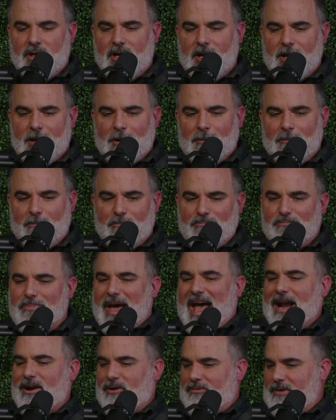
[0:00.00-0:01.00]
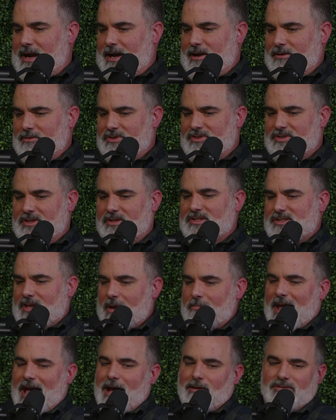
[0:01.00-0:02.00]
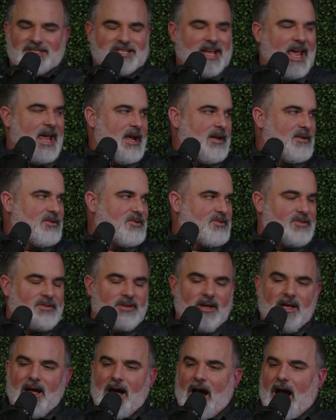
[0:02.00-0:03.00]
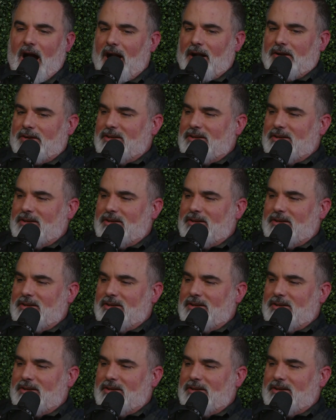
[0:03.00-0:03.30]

um, backgrounds somehow taints our yeah.